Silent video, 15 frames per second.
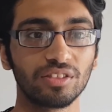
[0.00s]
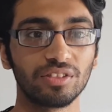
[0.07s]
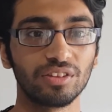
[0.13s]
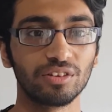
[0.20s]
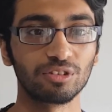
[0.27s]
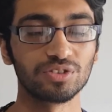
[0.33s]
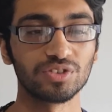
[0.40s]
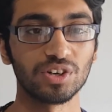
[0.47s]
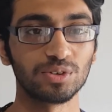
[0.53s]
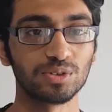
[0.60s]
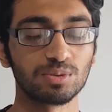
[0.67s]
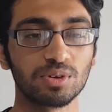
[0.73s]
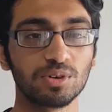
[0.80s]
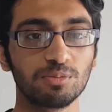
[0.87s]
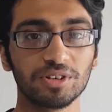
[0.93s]
the
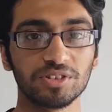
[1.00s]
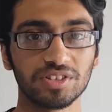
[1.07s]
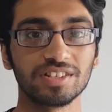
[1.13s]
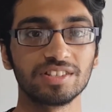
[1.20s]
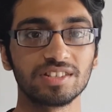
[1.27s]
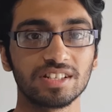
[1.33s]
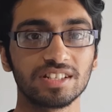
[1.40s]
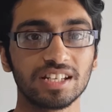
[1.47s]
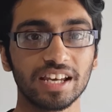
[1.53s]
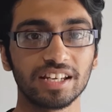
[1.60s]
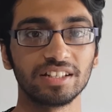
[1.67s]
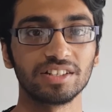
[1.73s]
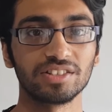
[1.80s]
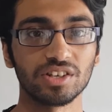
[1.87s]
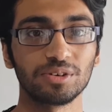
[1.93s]
results were almost
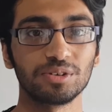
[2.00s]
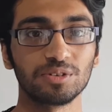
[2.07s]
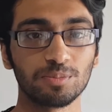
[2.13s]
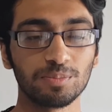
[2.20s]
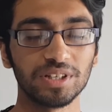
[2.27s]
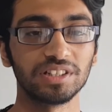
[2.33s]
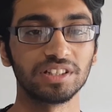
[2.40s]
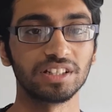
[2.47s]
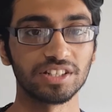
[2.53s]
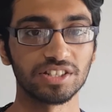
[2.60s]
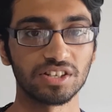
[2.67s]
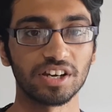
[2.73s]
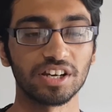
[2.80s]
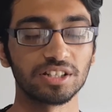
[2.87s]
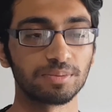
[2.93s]
instantaneous. I was immediately
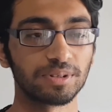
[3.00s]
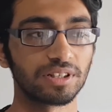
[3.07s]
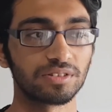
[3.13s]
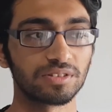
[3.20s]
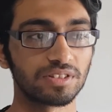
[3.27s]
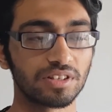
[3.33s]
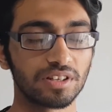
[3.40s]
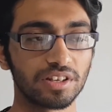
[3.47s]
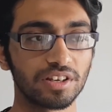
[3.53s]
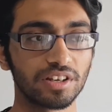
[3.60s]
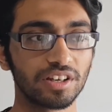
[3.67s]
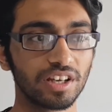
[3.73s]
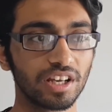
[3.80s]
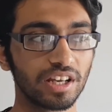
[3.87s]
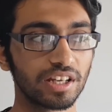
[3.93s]
starting to be able
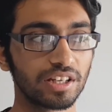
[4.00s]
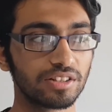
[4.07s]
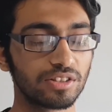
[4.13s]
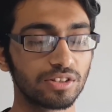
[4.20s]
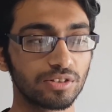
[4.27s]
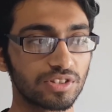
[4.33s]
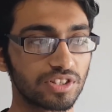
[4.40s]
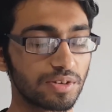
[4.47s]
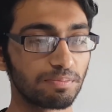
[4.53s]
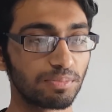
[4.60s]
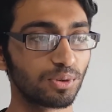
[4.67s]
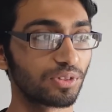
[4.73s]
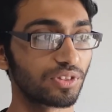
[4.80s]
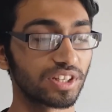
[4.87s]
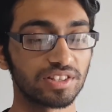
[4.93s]
to do
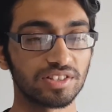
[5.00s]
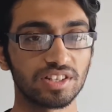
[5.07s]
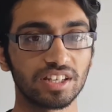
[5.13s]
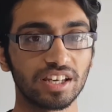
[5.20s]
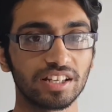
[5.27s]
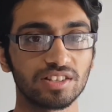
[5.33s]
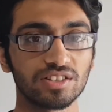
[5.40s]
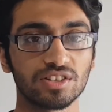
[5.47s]
simple things again.